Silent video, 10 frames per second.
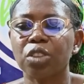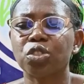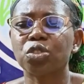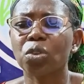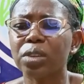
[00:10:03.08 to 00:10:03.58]
are
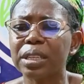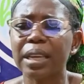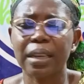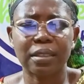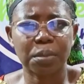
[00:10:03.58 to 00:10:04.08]

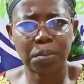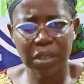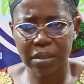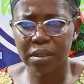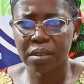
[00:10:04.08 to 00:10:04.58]
surely
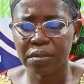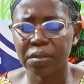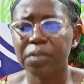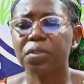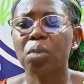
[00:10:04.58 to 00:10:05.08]
expensive,
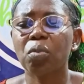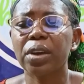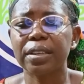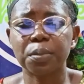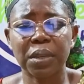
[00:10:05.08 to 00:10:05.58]
if not
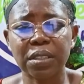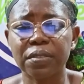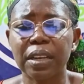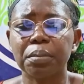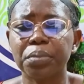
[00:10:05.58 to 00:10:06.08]
more
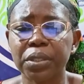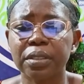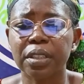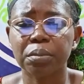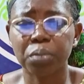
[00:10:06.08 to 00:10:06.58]
expensive than
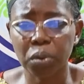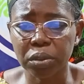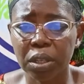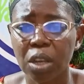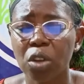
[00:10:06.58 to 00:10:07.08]
printed
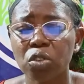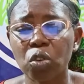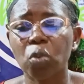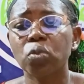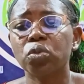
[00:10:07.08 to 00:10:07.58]
books.
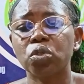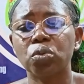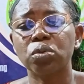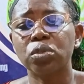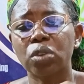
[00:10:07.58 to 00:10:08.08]
So
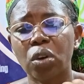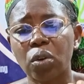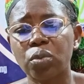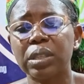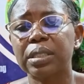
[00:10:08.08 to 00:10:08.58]
you would
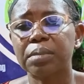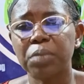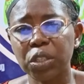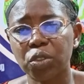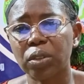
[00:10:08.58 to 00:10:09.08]
always
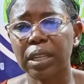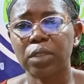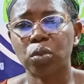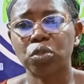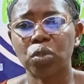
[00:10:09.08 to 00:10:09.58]
make sure
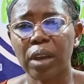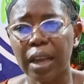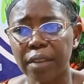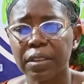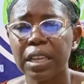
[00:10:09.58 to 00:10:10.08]
that what you
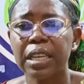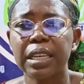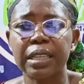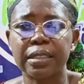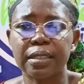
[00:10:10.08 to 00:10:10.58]
have
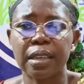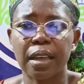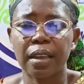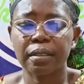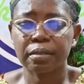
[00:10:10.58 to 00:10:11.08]
is
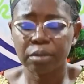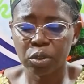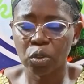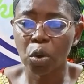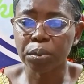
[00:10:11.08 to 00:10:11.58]

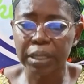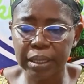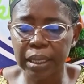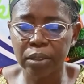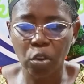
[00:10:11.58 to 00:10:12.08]

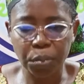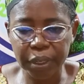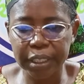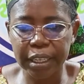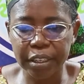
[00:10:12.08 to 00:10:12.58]
updated or
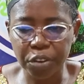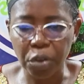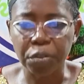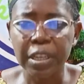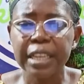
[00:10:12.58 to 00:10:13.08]
upgraded
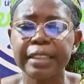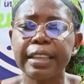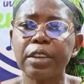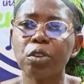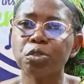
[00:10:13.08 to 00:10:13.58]
enough.
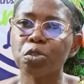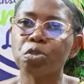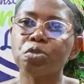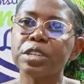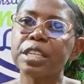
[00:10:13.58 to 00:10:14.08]
Then also
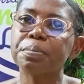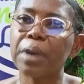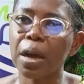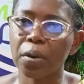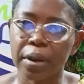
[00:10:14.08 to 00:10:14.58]
you need
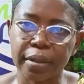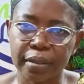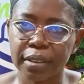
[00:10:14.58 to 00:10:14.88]
power.